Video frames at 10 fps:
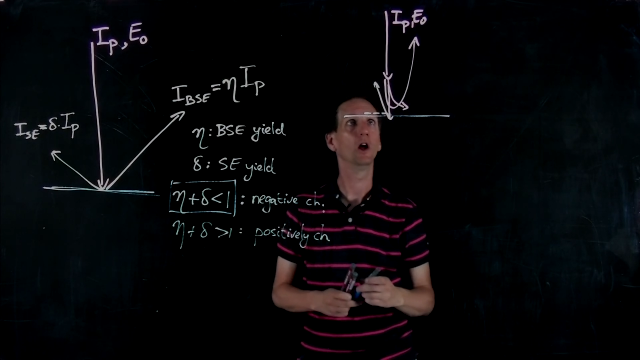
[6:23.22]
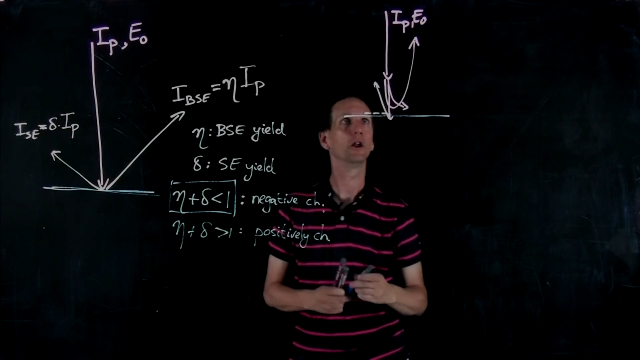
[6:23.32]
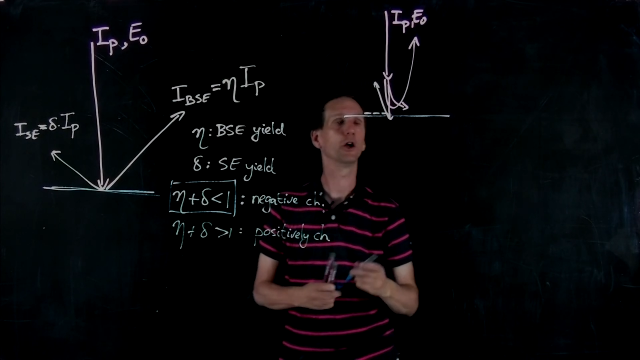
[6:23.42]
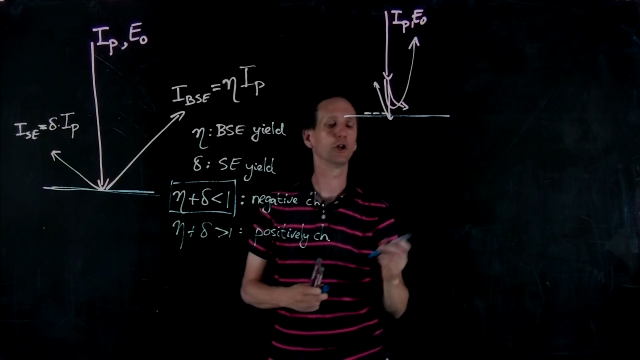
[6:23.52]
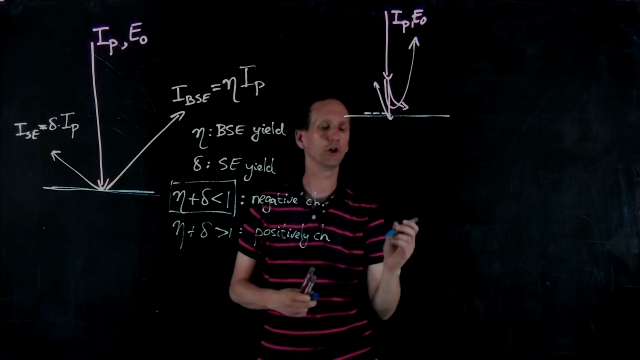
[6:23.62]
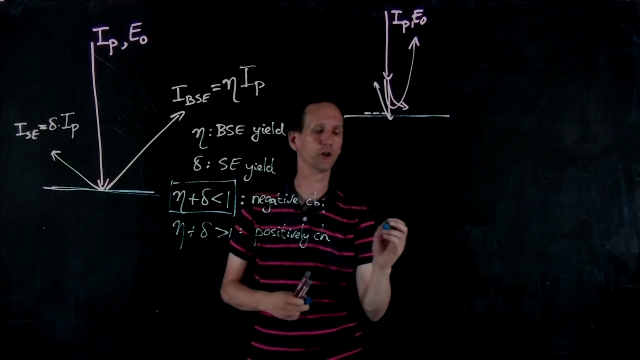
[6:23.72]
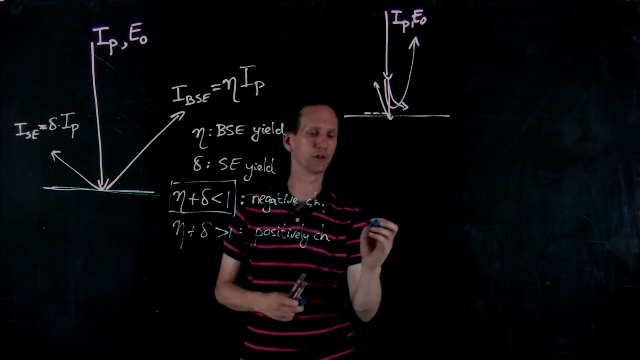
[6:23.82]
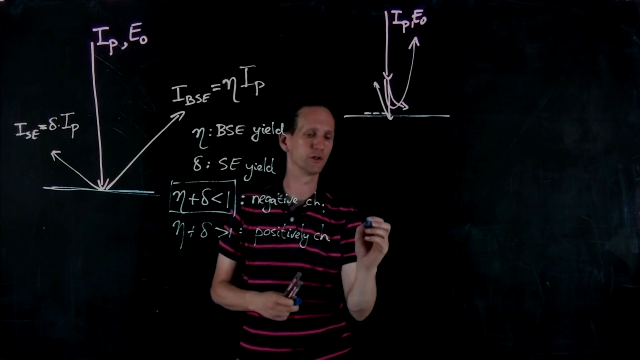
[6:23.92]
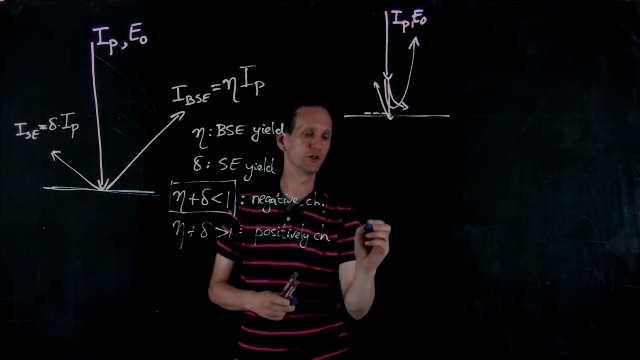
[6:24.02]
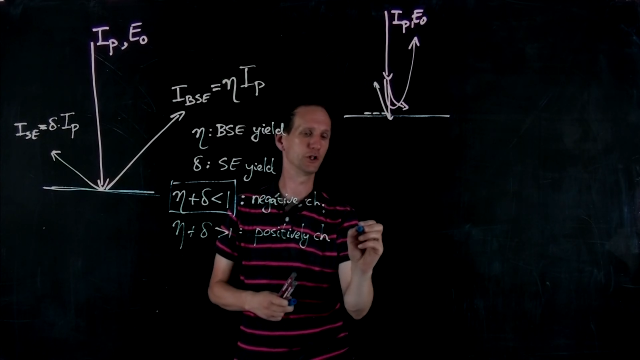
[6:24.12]
Now the
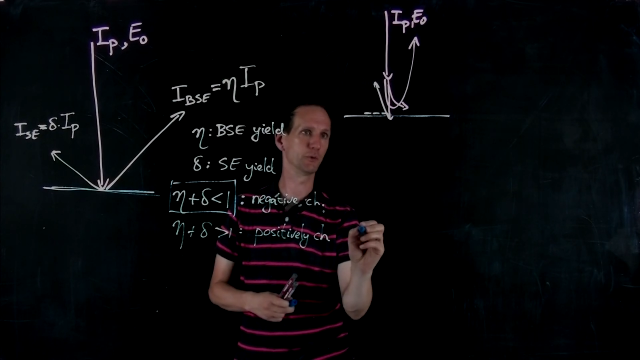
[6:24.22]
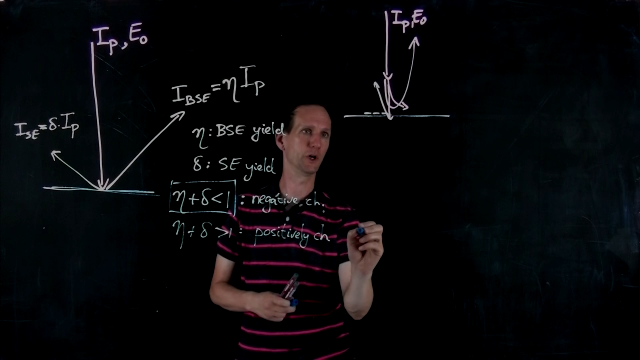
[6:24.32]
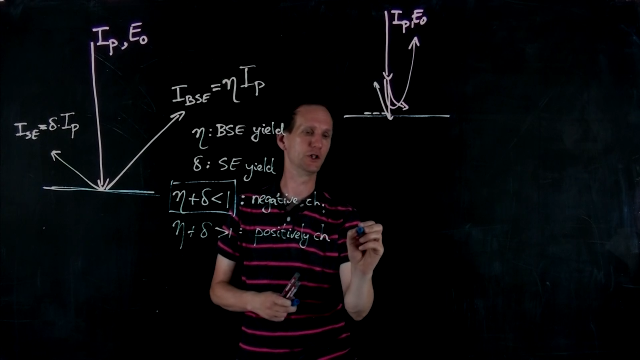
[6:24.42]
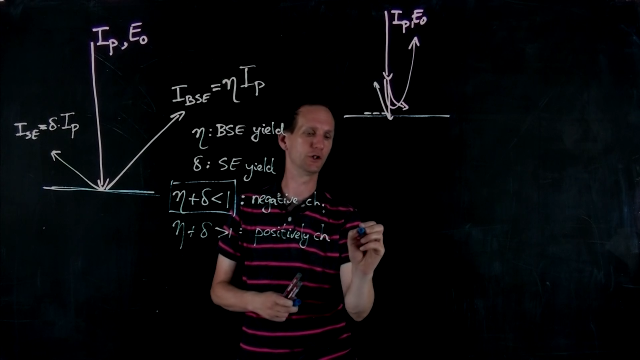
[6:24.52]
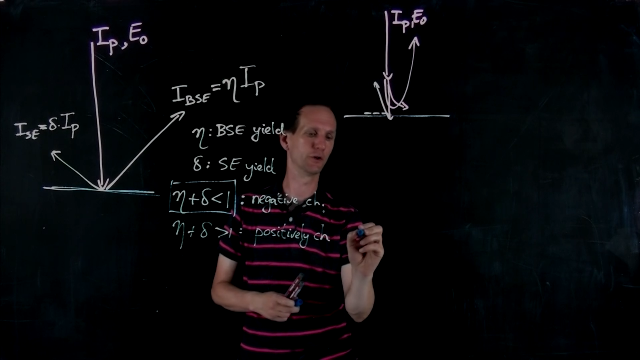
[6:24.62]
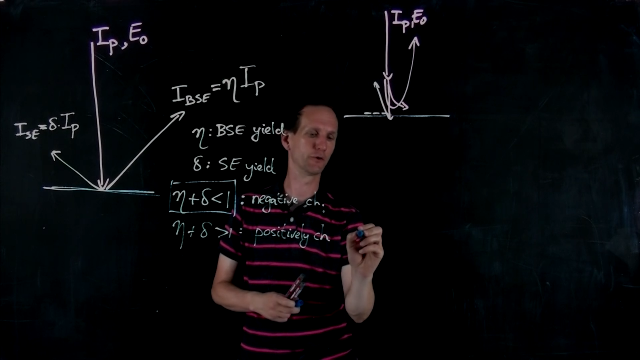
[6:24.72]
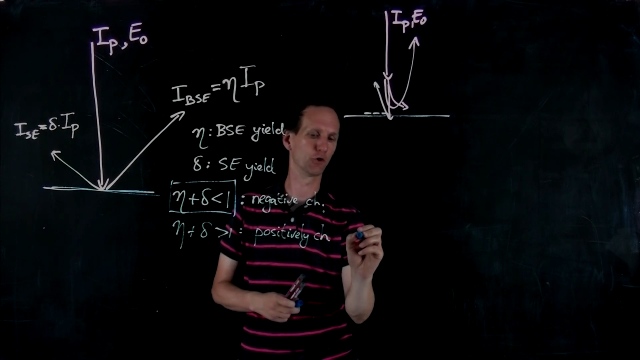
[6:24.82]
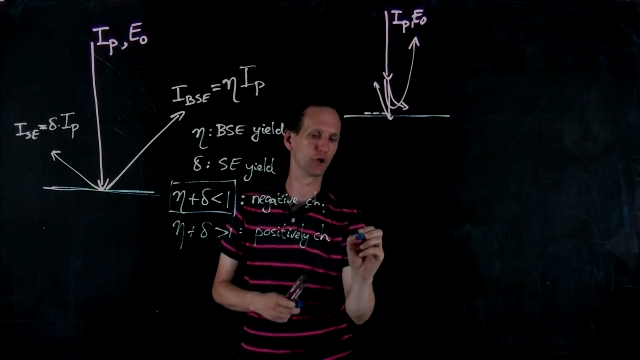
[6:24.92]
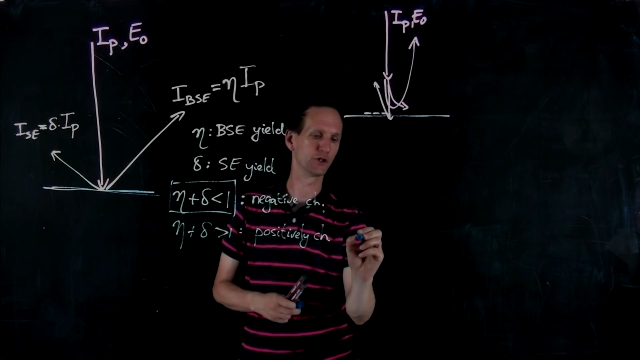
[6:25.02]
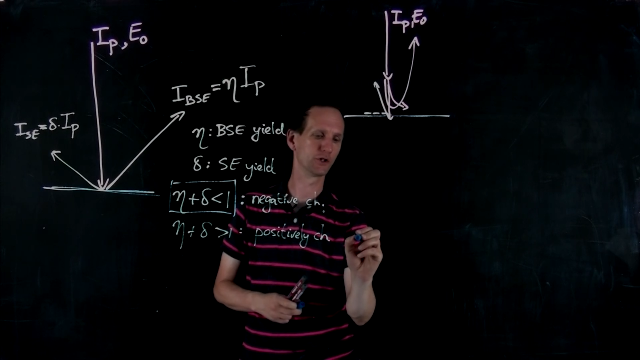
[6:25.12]
other situation, of
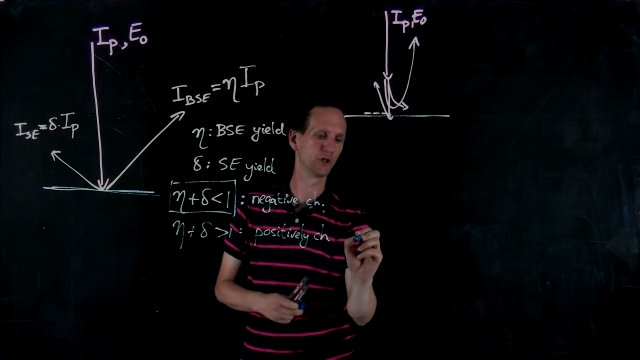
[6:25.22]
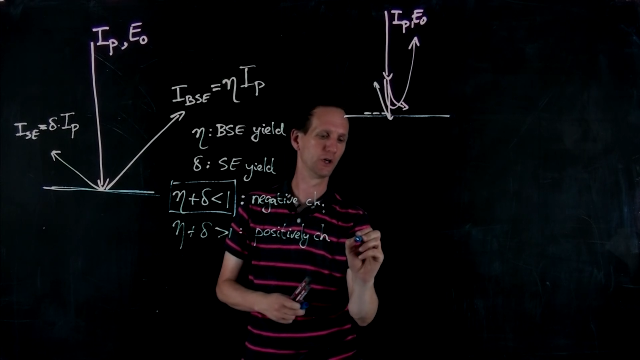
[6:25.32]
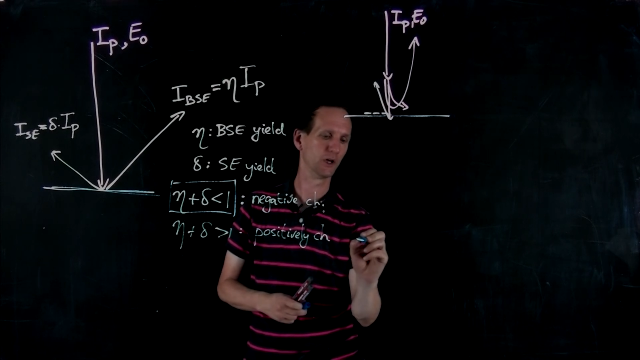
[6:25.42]
course,